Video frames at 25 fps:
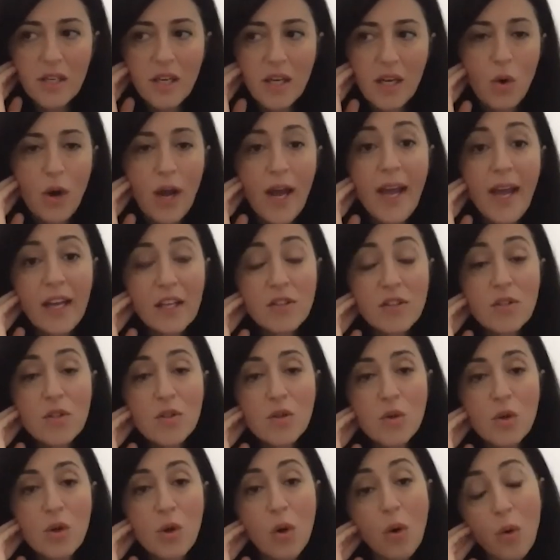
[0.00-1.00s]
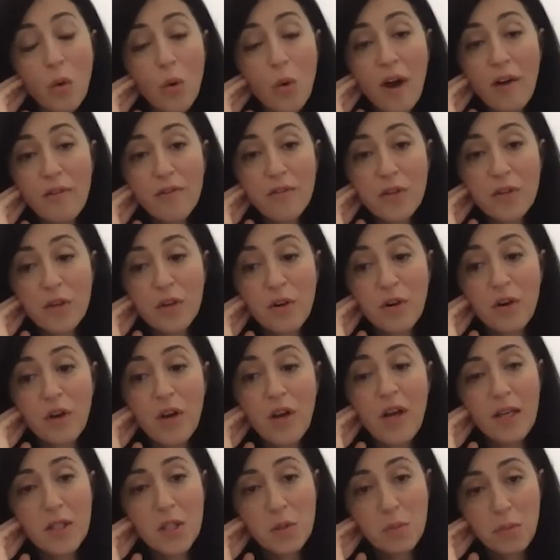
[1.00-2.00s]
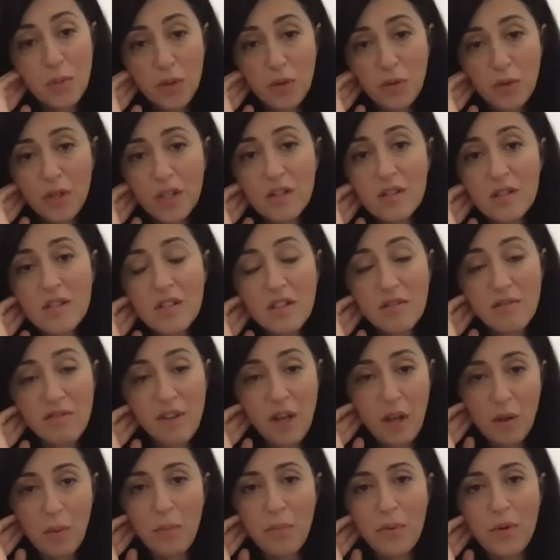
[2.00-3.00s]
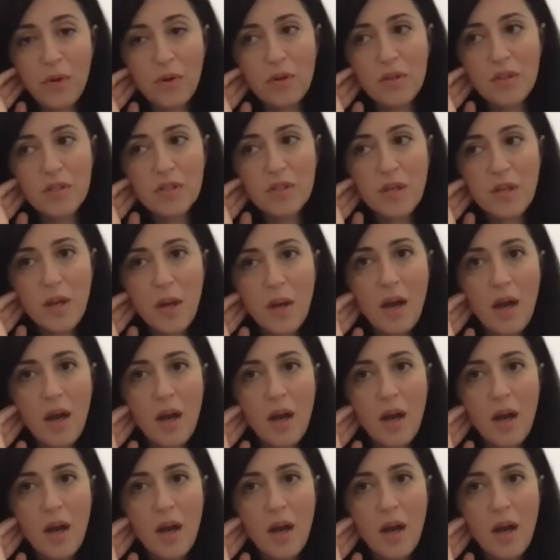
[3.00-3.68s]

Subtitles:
So I had to go after experienced developers,